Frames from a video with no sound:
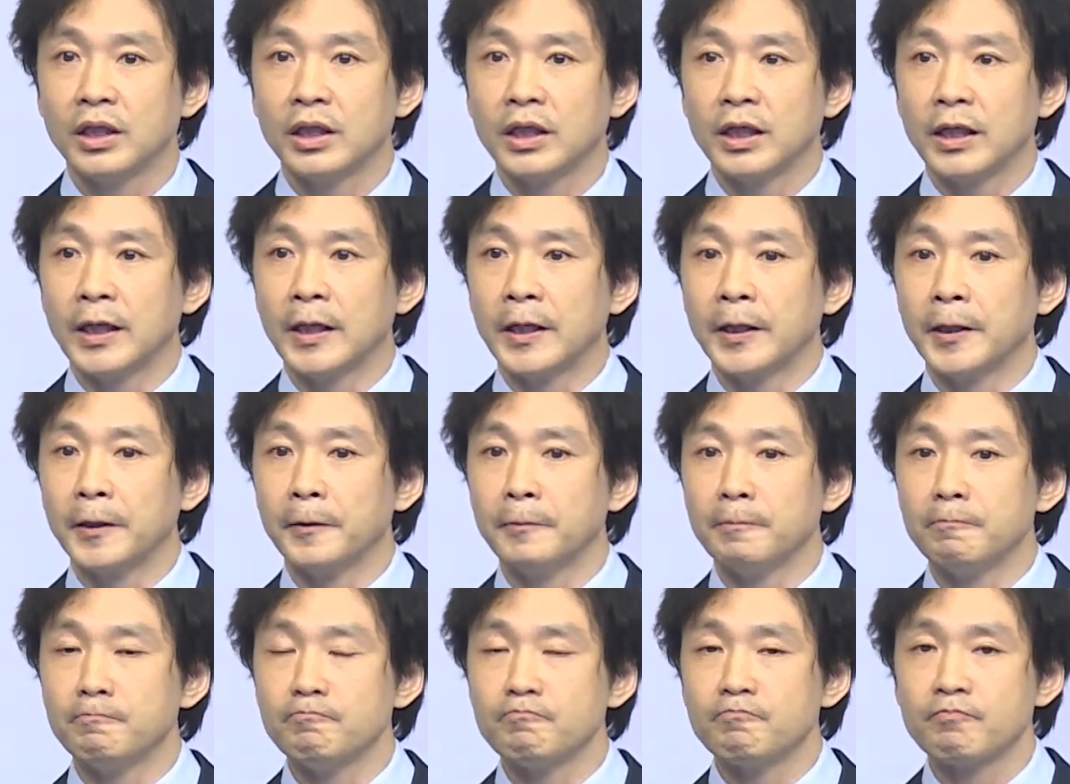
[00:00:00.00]

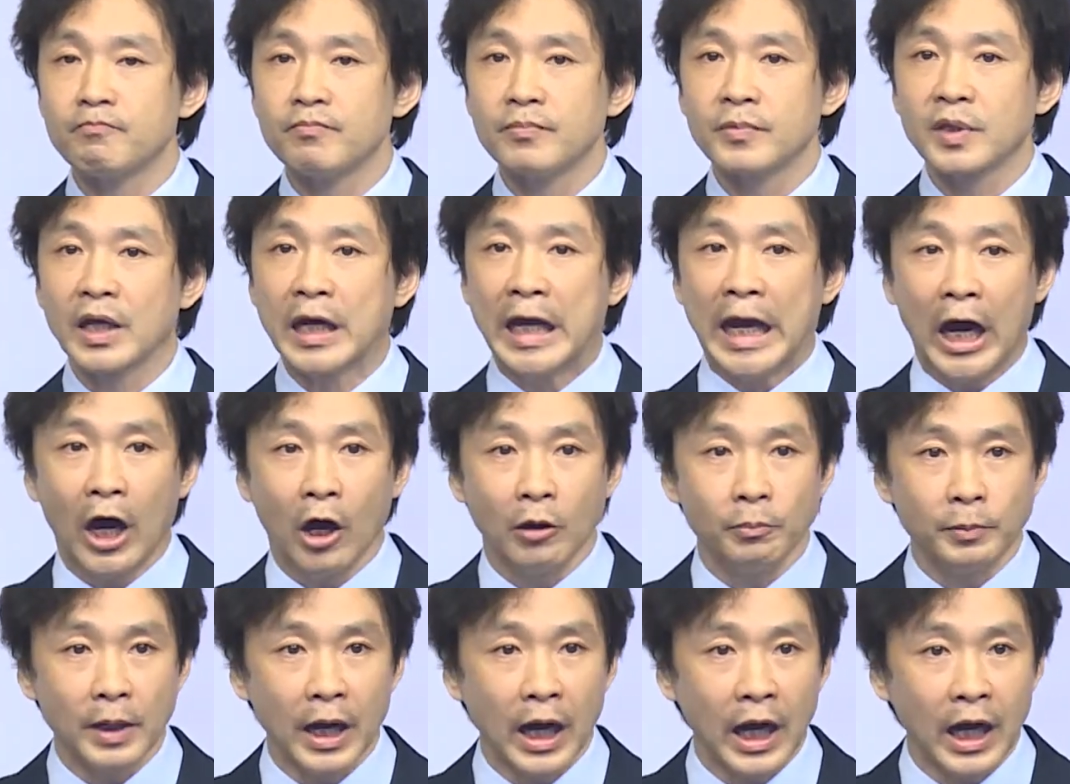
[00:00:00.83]

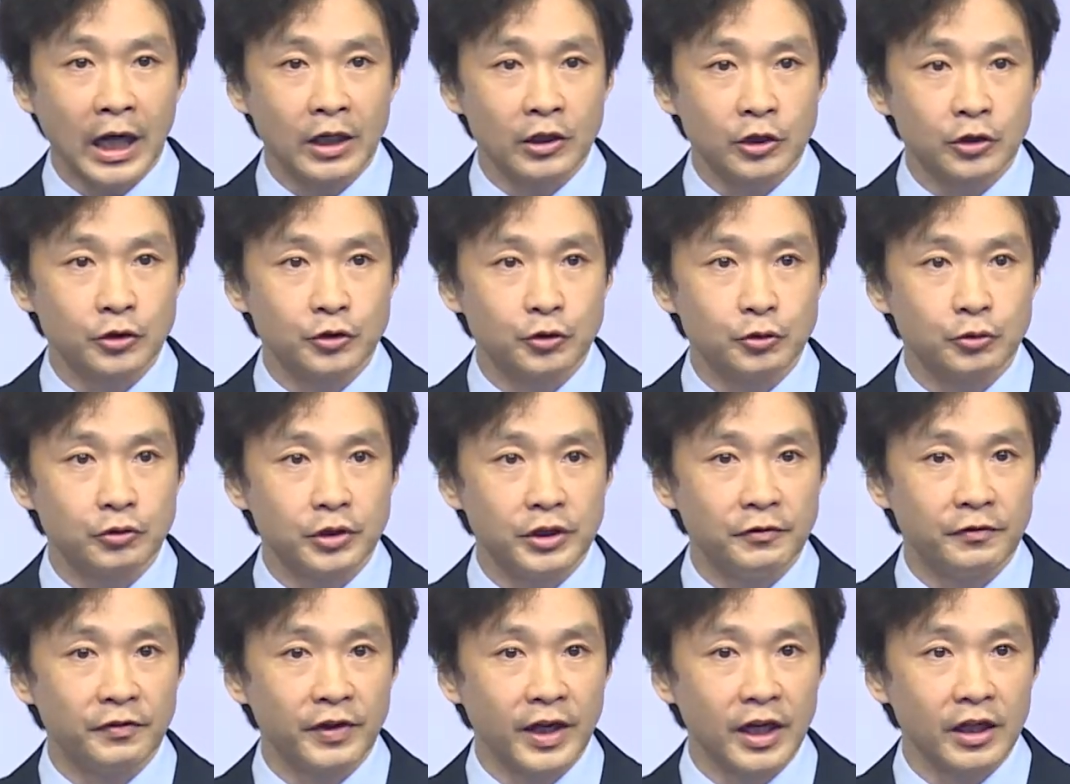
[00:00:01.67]
help others to
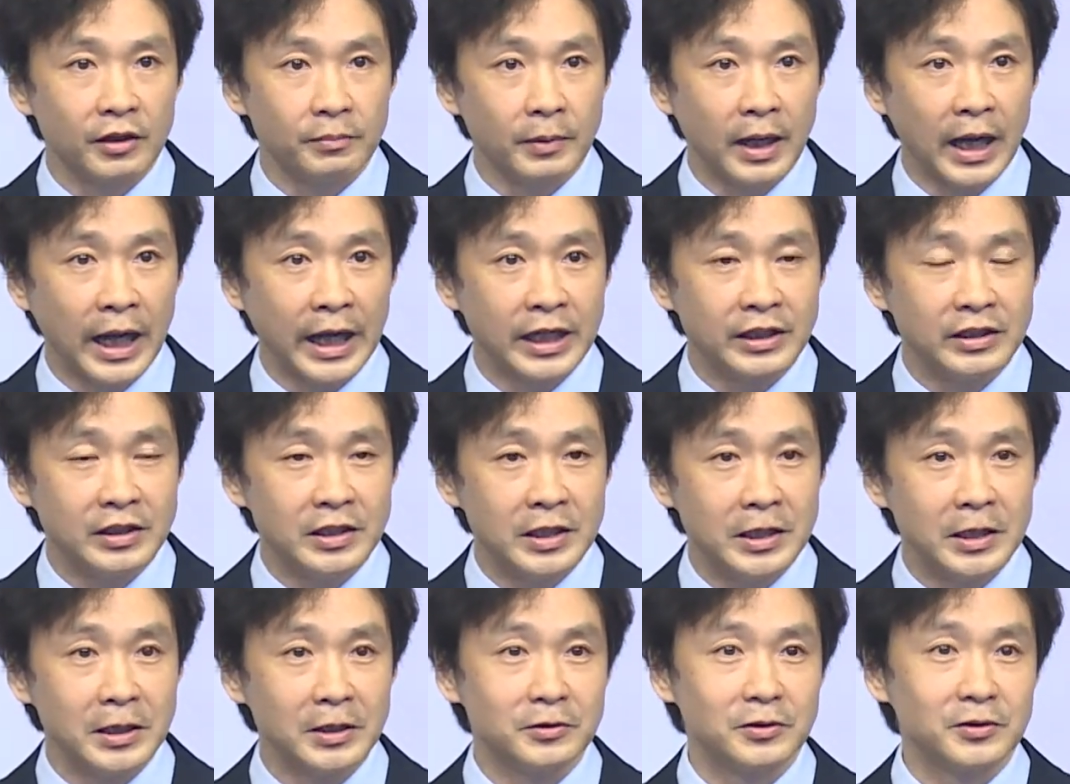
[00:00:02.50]
develop
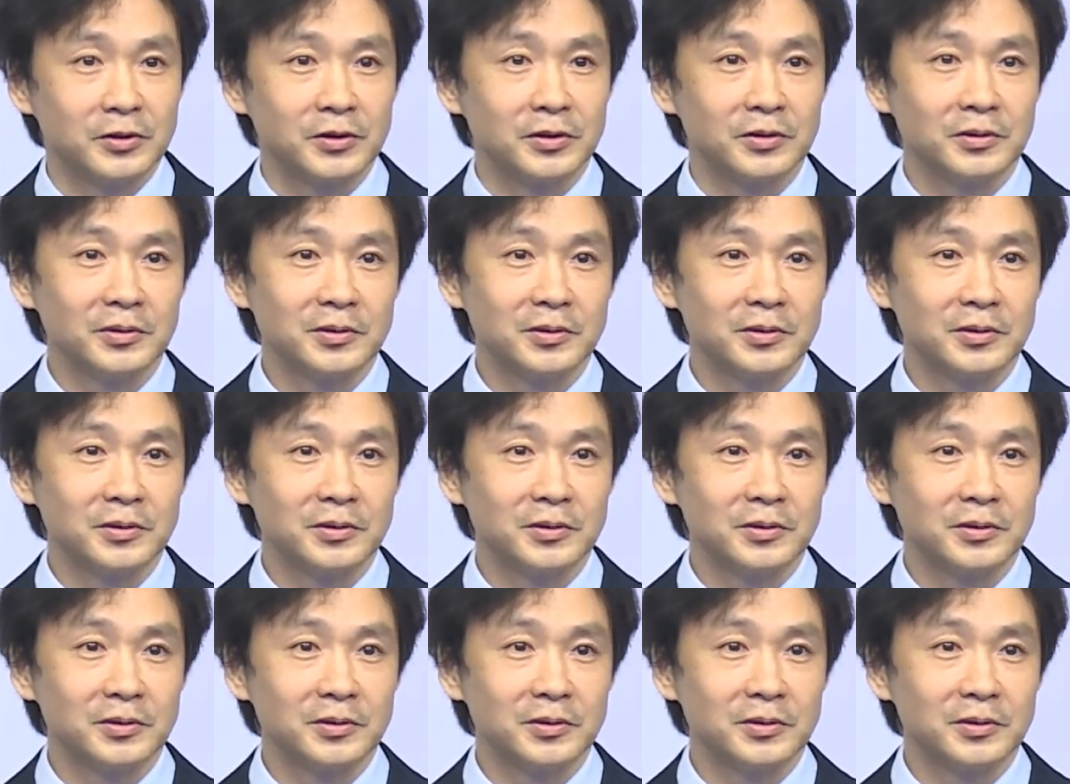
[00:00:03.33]
ideas.